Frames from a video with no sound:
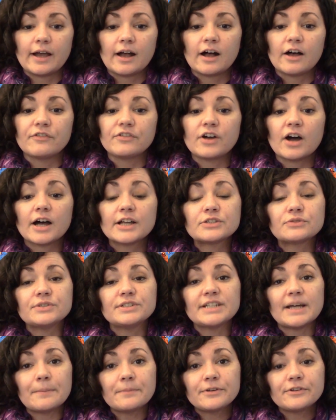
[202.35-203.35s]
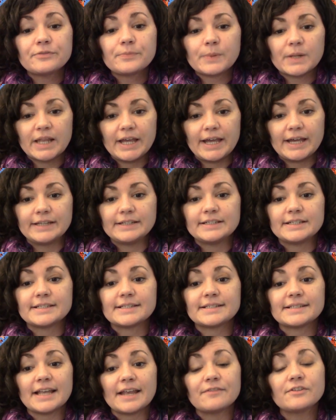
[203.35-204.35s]
of God's redemptive plan to
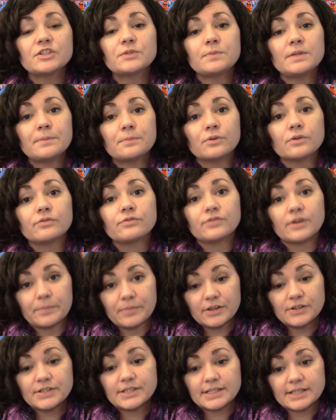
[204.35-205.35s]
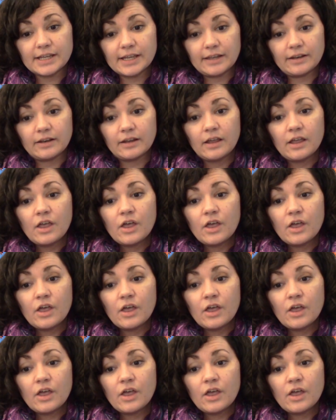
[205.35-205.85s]
save His people from their sin